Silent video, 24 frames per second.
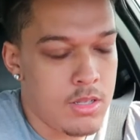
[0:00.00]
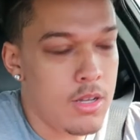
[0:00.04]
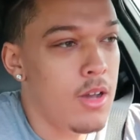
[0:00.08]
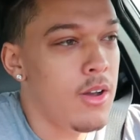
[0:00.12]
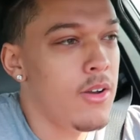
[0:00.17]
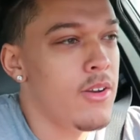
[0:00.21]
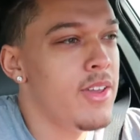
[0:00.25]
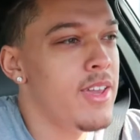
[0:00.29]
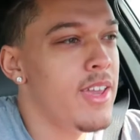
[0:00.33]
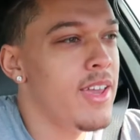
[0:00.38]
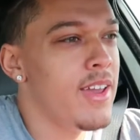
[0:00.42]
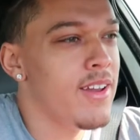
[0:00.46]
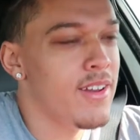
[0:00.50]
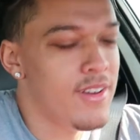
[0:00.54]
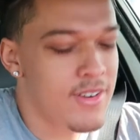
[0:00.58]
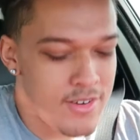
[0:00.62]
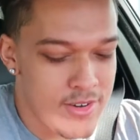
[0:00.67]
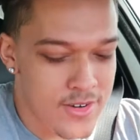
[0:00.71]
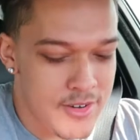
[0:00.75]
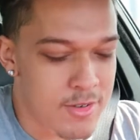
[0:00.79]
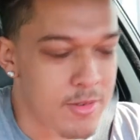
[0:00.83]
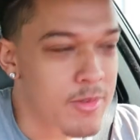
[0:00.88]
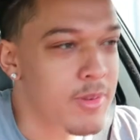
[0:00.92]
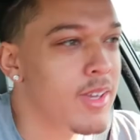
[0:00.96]
what? Oh, he at
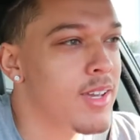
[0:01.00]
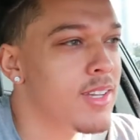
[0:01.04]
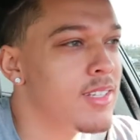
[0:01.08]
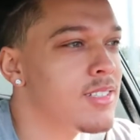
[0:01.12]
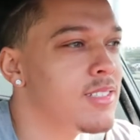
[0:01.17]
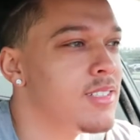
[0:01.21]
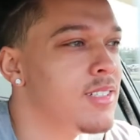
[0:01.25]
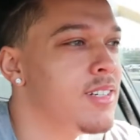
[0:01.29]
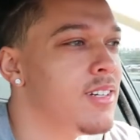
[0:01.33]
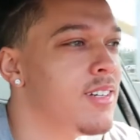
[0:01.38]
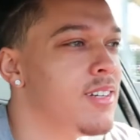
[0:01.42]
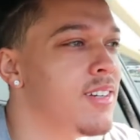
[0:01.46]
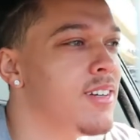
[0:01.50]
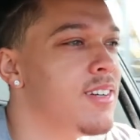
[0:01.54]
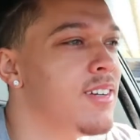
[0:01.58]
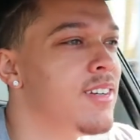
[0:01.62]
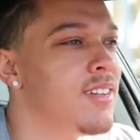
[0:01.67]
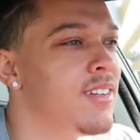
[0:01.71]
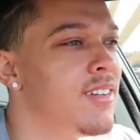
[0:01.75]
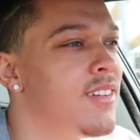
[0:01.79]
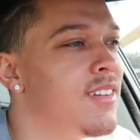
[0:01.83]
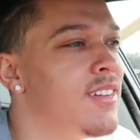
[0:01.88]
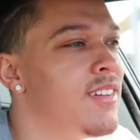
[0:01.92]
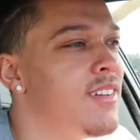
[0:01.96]
home. Yes, sir.
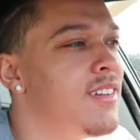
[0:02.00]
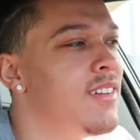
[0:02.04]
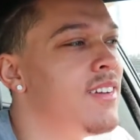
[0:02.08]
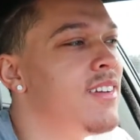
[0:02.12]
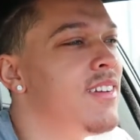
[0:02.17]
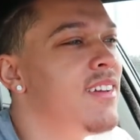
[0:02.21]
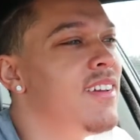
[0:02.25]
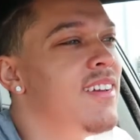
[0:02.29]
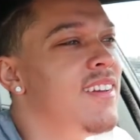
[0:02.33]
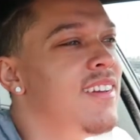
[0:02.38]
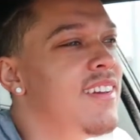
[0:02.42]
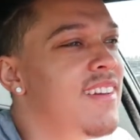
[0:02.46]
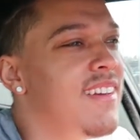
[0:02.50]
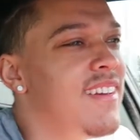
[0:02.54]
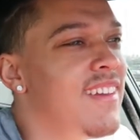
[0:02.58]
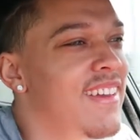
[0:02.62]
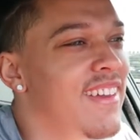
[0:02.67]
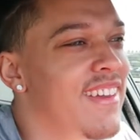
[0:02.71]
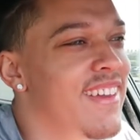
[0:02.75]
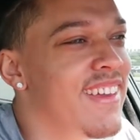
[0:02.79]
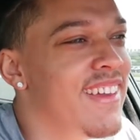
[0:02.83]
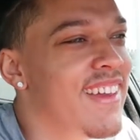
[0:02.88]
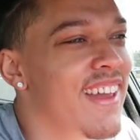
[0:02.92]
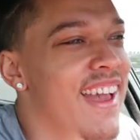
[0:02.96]

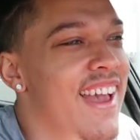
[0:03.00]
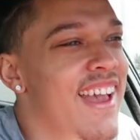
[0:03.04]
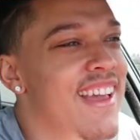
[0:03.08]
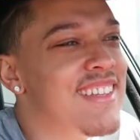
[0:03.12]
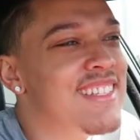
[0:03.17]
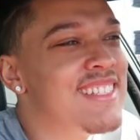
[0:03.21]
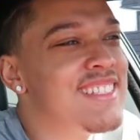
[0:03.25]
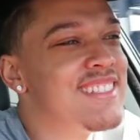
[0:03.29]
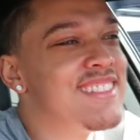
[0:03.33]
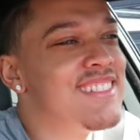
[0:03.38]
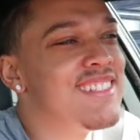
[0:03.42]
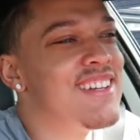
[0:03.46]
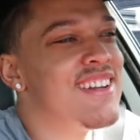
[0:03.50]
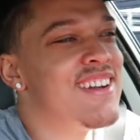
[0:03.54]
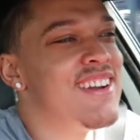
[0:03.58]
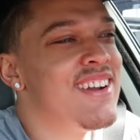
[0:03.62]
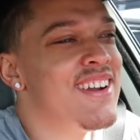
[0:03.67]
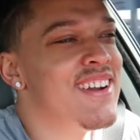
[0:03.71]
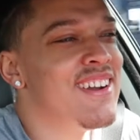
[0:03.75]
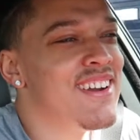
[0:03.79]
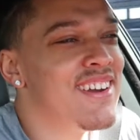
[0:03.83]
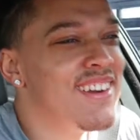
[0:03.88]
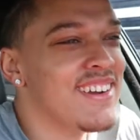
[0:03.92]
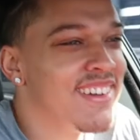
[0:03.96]
Yes,
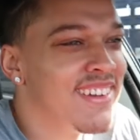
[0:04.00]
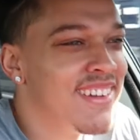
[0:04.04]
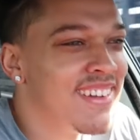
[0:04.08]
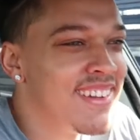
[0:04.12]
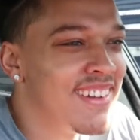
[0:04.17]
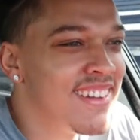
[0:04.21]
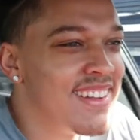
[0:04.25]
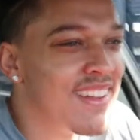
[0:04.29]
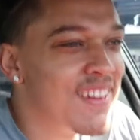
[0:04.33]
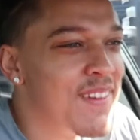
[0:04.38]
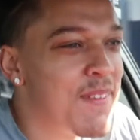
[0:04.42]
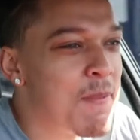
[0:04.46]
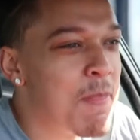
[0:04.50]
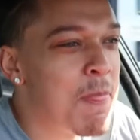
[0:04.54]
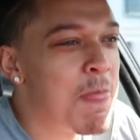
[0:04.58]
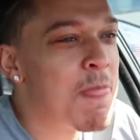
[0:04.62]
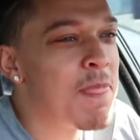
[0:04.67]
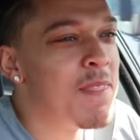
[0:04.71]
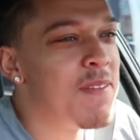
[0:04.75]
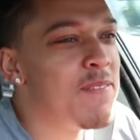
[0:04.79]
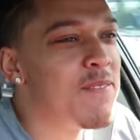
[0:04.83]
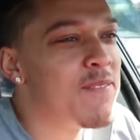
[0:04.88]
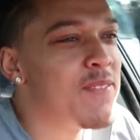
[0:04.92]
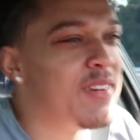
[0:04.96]
sir.
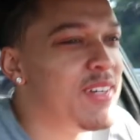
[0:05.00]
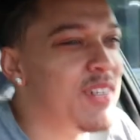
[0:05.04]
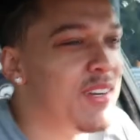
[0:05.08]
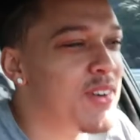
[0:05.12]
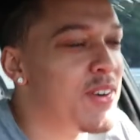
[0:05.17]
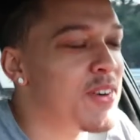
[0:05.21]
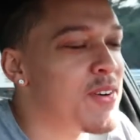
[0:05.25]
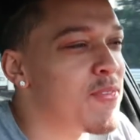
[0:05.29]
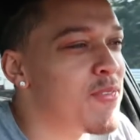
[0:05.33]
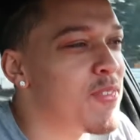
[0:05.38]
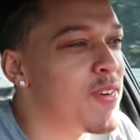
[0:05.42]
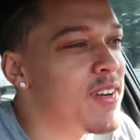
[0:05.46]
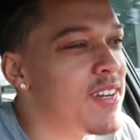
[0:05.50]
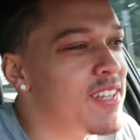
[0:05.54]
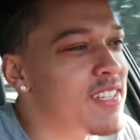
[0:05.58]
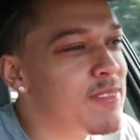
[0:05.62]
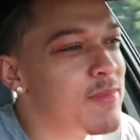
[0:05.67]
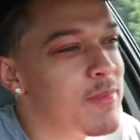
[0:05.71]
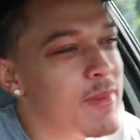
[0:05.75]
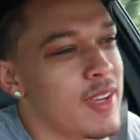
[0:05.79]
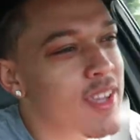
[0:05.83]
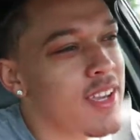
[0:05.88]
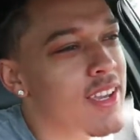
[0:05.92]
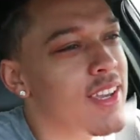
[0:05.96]
Video confront
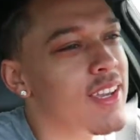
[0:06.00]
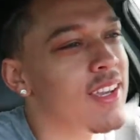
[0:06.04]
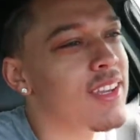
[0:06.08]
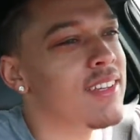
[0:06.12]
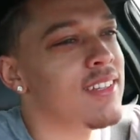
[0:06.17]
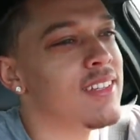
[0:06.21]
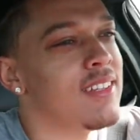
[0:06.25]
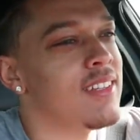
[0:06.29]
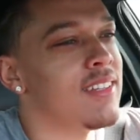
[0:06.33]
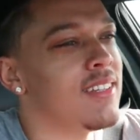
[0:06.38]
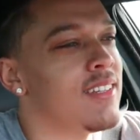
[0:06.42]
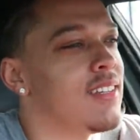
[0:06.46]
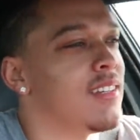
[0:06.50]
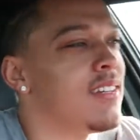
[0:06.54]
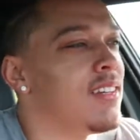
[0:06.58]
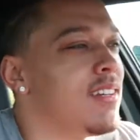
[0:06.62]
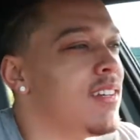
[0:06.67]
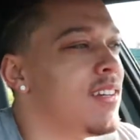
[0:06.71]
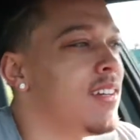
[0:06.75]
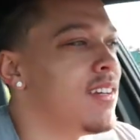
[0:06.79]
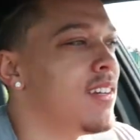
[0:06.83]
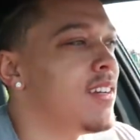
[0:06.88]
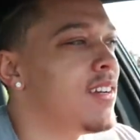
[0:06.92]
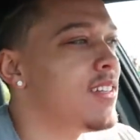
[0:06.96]
this man.
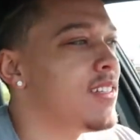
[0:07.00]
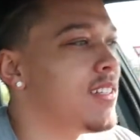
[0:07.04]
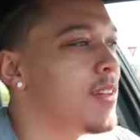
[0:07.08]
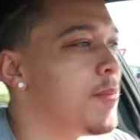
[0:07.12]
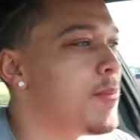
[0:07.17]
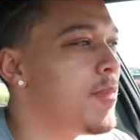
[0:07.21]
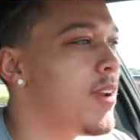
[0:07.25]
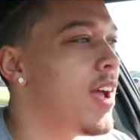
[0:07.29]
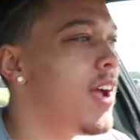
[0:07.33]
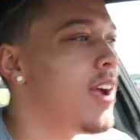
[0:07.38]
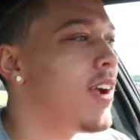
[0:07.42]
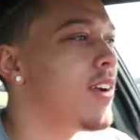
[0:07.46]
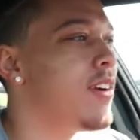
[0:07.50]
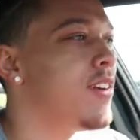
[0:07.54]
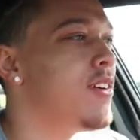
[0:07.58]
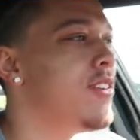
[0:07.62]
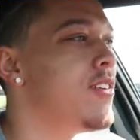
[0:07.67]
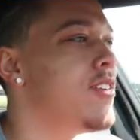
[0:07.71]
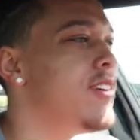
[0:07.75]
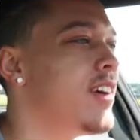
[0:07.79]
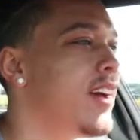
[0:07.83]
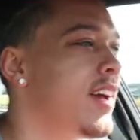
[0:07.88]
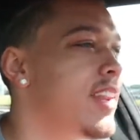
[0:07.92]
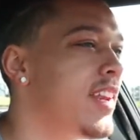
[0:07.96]
I'm not
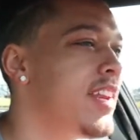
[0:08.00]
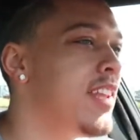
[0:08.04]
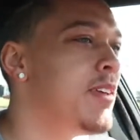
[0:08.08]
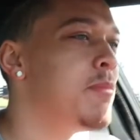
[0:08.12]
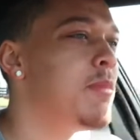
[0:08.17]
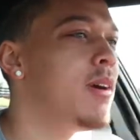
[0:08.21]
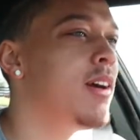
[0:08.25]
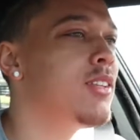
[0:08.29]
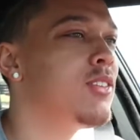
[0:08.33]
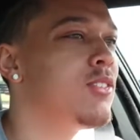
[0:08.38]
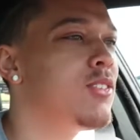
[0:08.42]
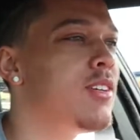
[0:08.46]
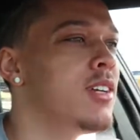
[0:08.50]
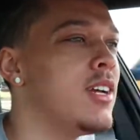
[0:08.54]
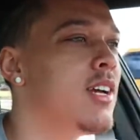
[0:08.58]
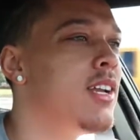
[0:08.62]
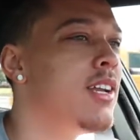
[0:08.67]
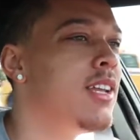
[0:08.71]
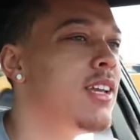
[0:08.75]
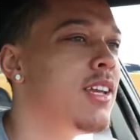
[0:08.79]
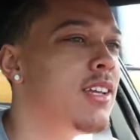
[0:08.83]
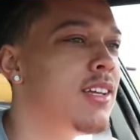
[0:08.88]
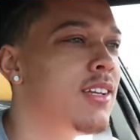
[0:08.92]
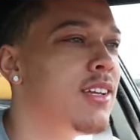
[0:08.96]
going. I need my
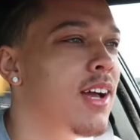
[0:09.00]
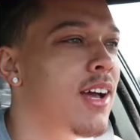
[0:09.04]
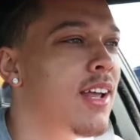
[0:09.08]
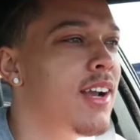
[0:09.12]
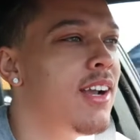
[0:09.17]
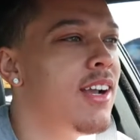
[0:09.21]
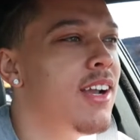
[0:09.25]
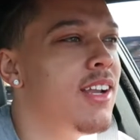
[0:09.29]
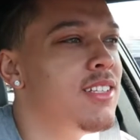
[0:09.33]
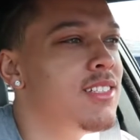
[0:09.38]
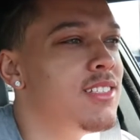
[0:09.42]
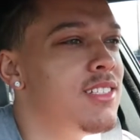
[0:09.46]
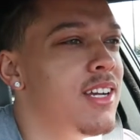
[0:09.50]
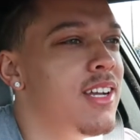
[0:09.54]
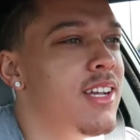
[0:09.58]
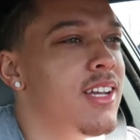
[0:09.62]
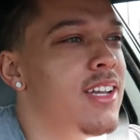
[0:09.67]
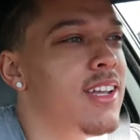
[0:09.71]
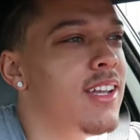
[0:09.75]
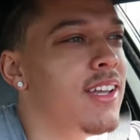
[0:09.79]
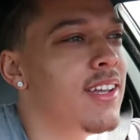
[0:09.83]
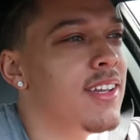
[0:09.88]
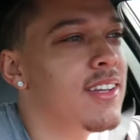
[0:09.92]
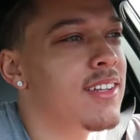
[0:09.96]
300. I need it
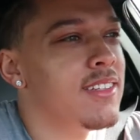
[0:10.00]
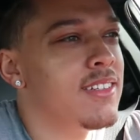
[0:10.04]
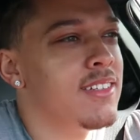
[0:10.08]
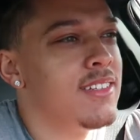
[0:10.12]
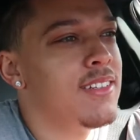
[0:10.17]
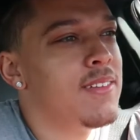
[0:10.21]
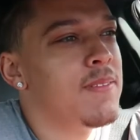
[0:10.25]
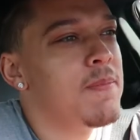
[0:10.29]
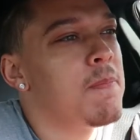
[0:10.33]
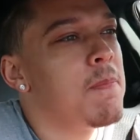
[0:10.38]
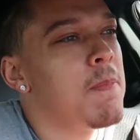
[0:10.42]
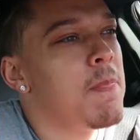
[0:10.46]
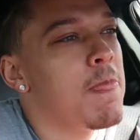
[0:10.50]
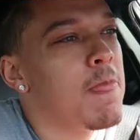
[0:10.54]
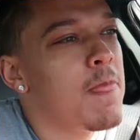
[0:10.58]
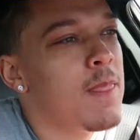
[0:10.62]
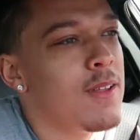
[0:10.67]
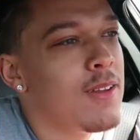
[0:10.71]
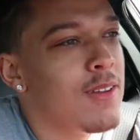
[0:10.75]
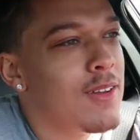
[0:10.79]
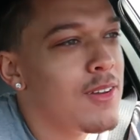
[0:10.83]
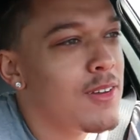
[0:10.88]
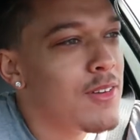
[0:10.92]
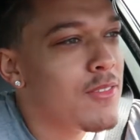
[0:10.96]
today.
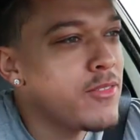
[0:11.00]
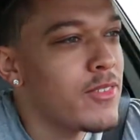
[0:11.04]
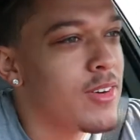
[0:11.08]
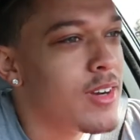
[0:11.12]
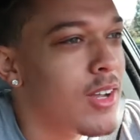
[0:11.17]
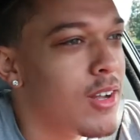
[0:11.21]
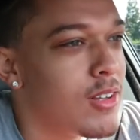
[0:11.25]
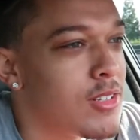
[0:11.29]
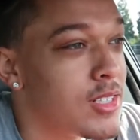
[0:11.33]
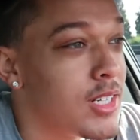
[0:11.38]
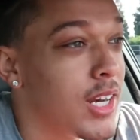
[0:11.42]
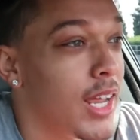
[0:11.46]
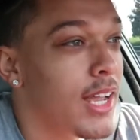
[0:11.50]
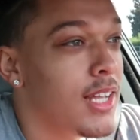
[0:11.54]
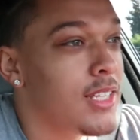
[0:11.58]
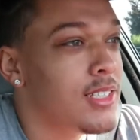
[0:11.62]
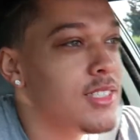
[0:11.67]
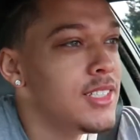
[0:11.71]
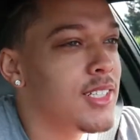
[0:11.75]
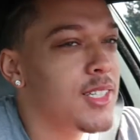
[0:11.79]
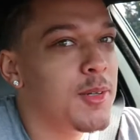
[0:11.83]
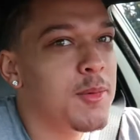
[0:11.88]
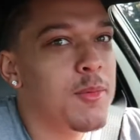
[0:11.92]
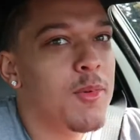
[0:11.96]
I'm gonna go to the
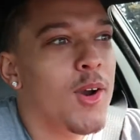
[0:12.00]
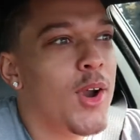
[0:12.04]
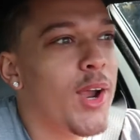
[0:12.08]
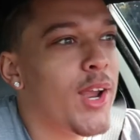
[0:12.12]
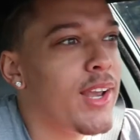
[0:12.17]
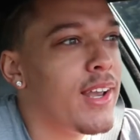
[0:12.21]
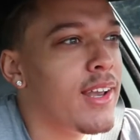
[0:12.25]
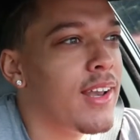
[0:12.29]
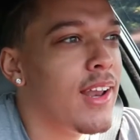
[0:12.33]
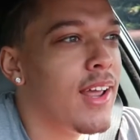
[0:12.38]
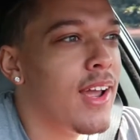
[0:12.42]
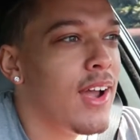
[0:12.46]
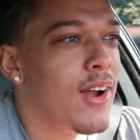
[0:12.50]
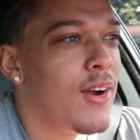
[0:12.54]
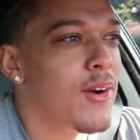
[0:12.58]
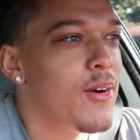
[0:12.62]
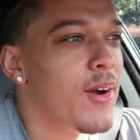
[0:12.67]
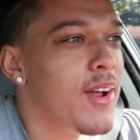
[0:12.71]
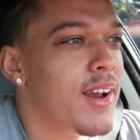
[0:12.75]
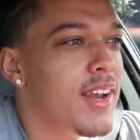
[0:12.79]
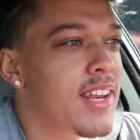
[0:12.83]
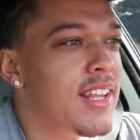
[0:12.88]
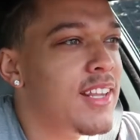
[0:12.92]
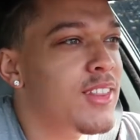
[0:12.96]
ATM right
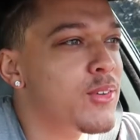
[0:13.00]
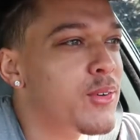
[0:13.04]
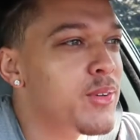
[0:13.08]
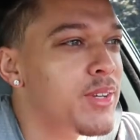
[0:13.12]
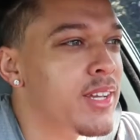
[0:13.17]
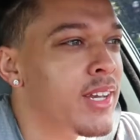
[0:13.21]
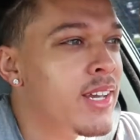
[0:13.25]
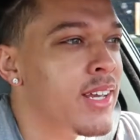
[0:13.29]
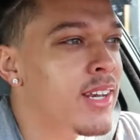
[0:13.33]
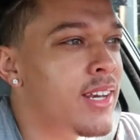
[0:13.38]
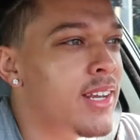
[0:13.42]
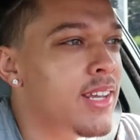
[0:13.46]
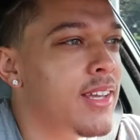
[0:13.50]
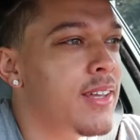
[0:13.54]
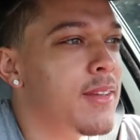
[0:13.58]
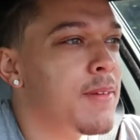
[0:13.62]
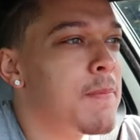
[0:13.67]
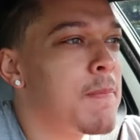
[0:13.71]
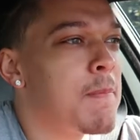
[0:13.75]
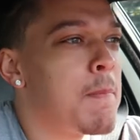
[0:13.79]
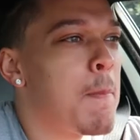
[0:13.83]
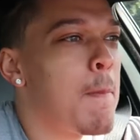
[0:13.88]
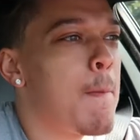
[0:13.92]
now. I need 300.